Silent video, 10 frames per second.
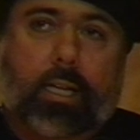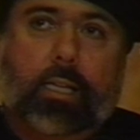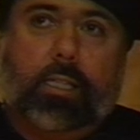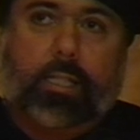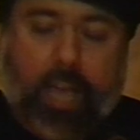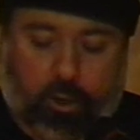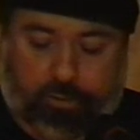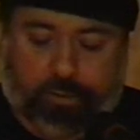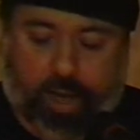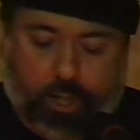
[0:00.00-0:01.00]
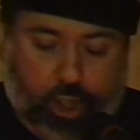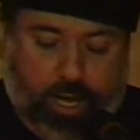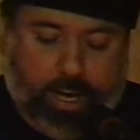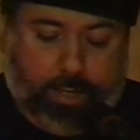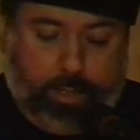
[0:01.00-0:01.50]

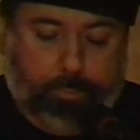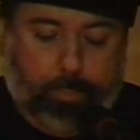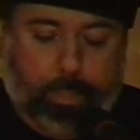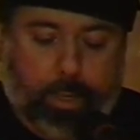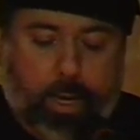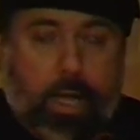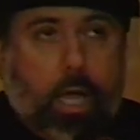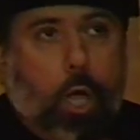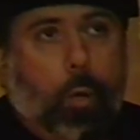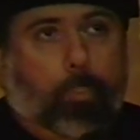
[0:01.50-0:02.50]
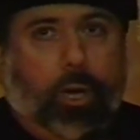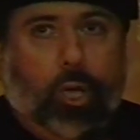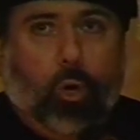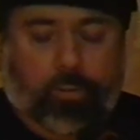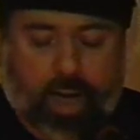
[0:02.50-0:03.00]
self-educated. But
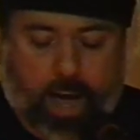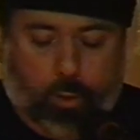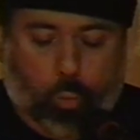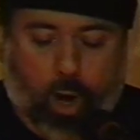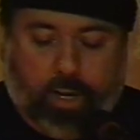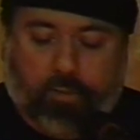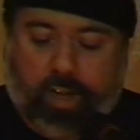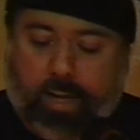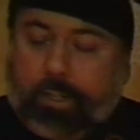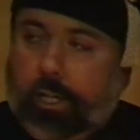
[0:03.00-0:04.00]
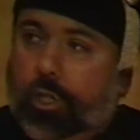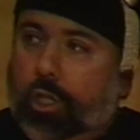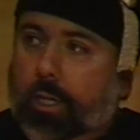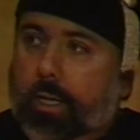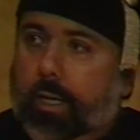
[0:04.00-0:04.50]
you have had one advantage
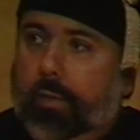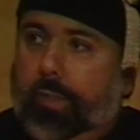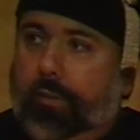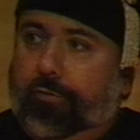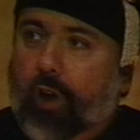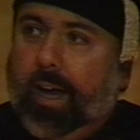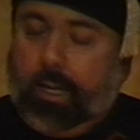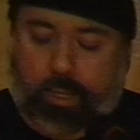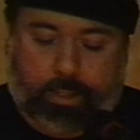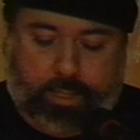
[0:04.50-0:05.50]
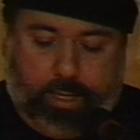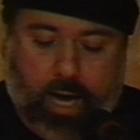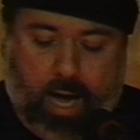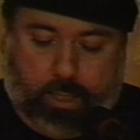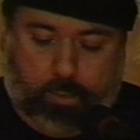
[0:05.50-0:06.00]
that Franklin did
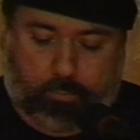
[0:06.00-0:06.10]
not.